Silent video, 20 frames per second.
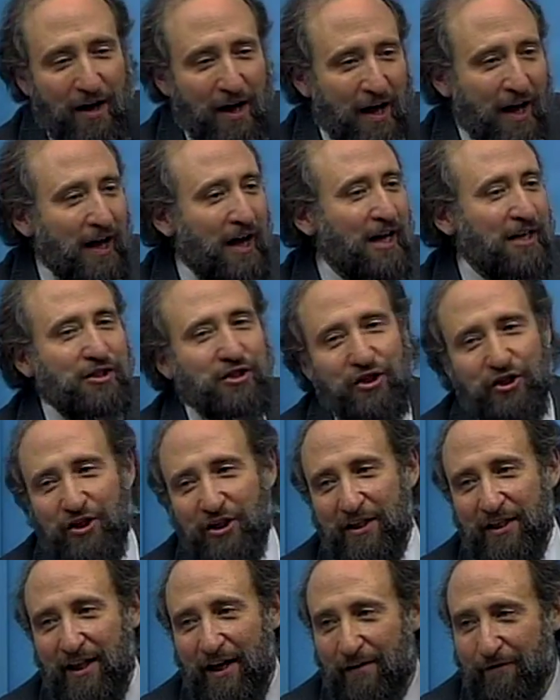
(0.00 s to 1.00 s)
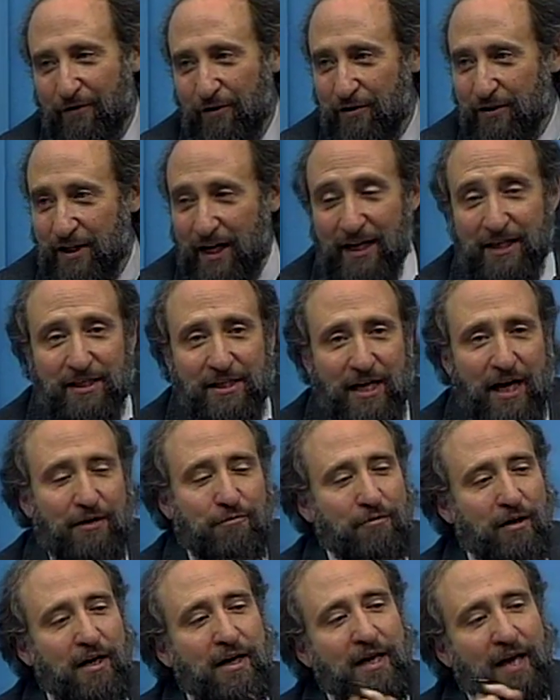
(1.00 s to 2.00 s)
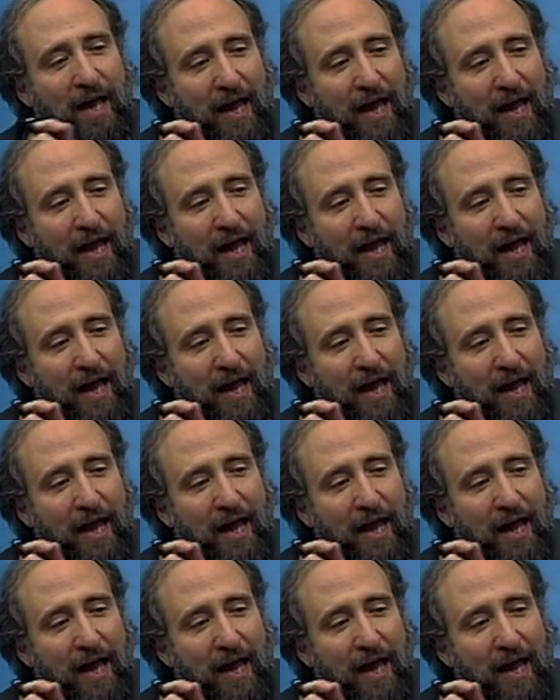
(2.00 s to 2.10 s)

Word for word: oxygen levels, etc.,